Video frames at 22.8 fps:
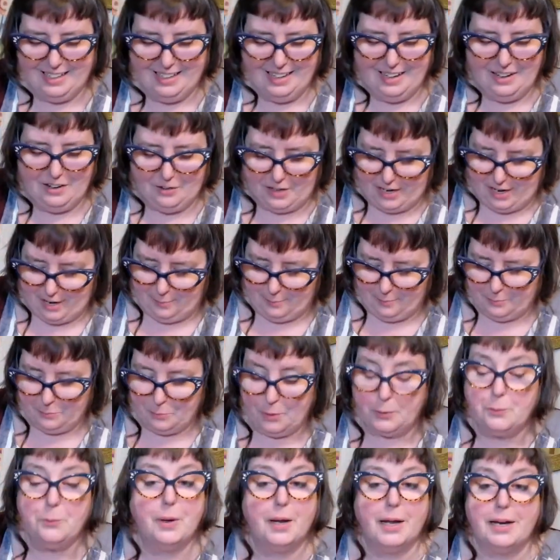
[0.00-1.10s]
Okay, what
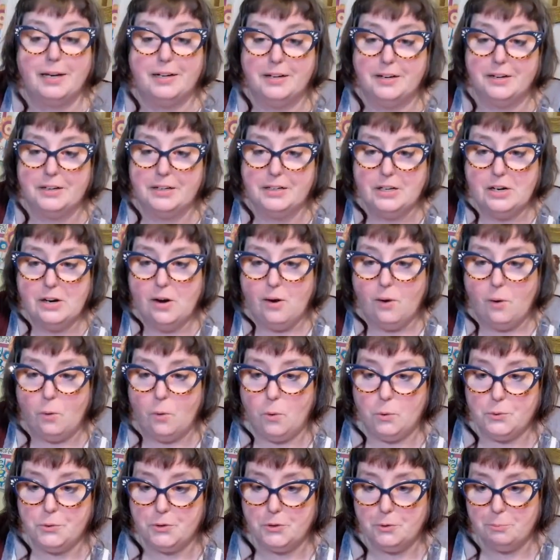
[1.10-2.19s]
do we got here?
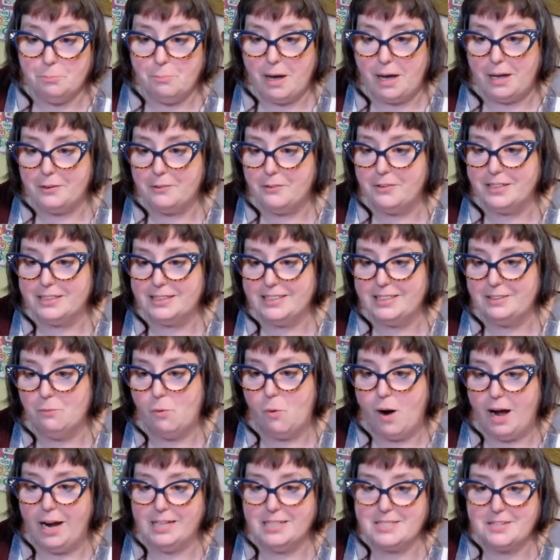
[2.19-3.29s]
Older, moderately
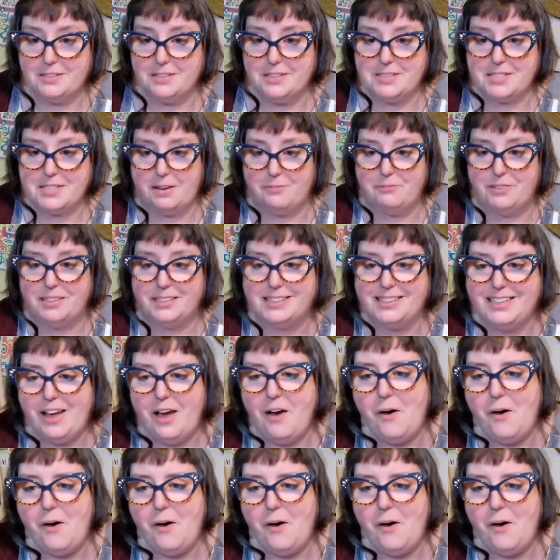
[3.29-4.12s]
wiser, definitely.